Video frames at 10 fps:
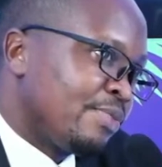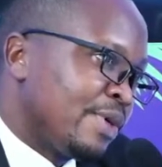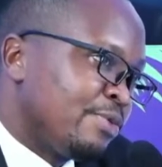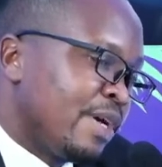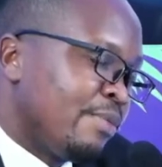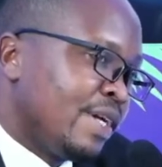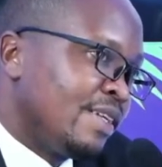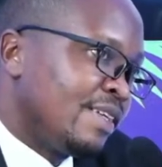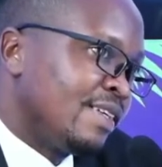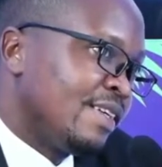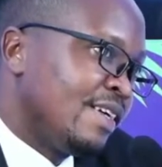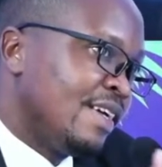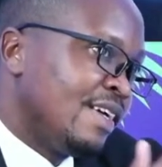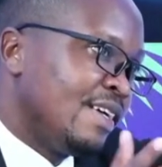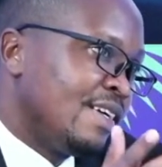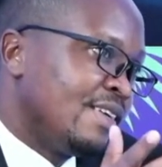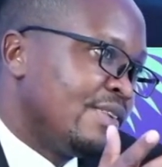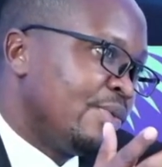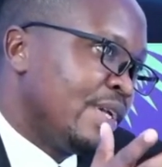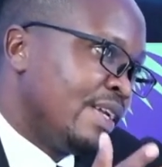the farmers
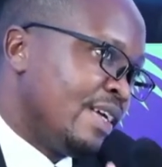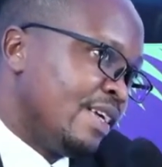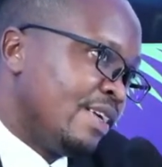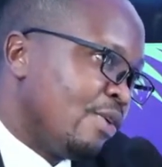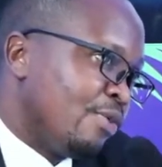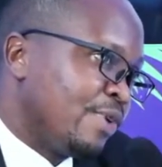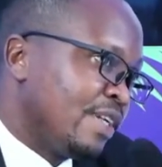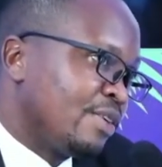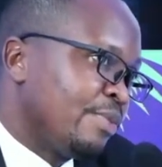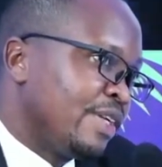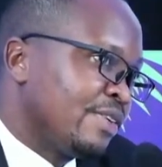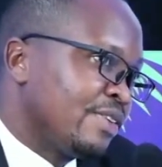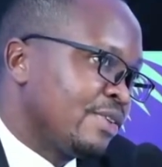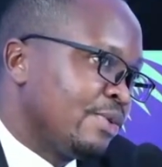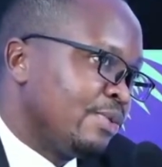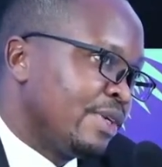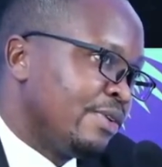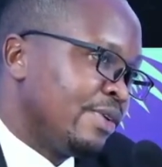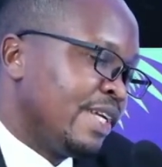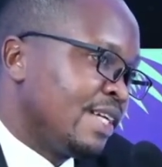when they offer the tomatoes. So we
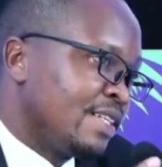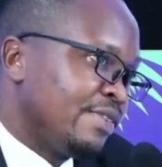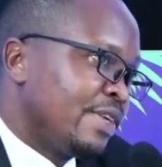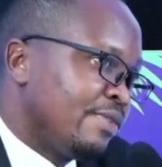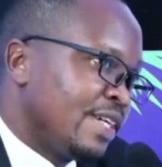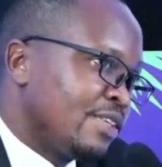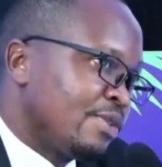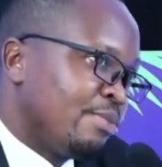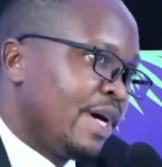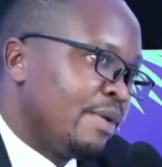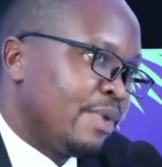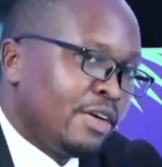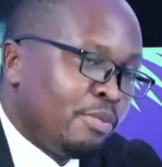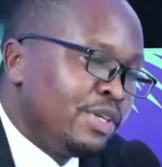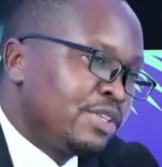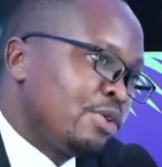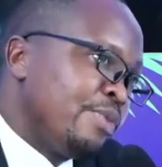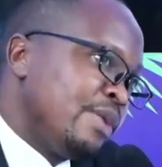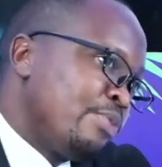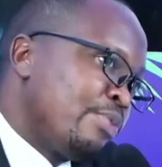go there, 7 of us, we buy, but there will be so
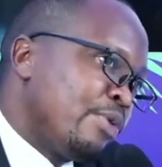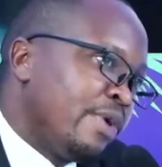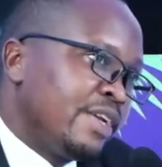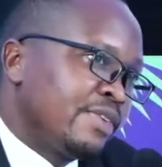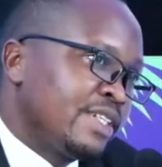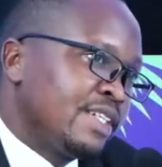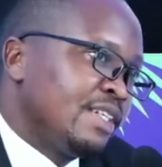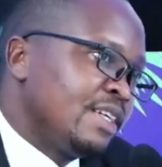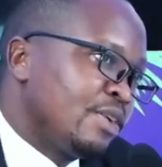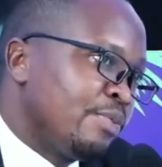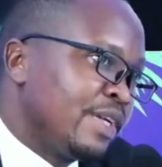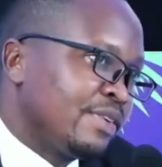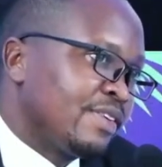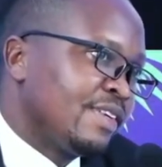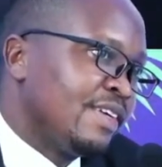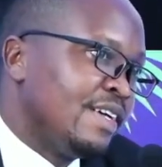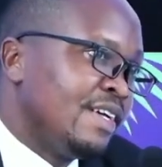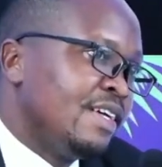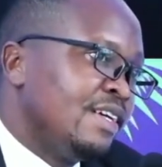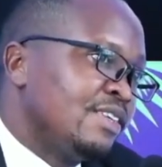many people who are interested in the tomatoes.
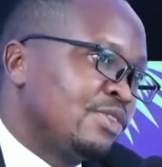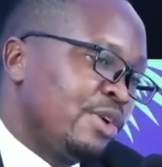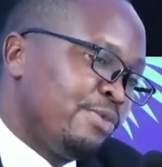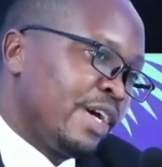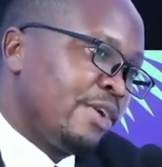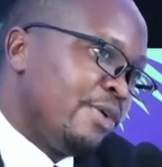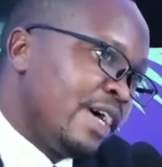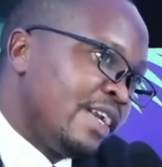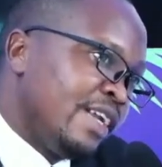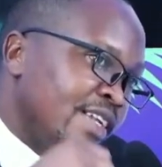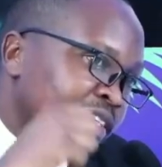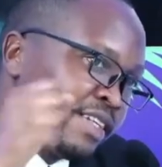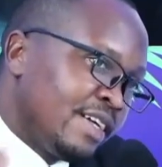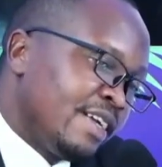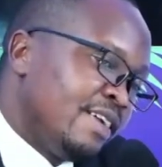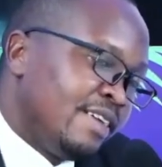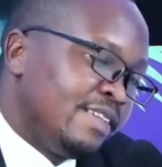So if I go and then sell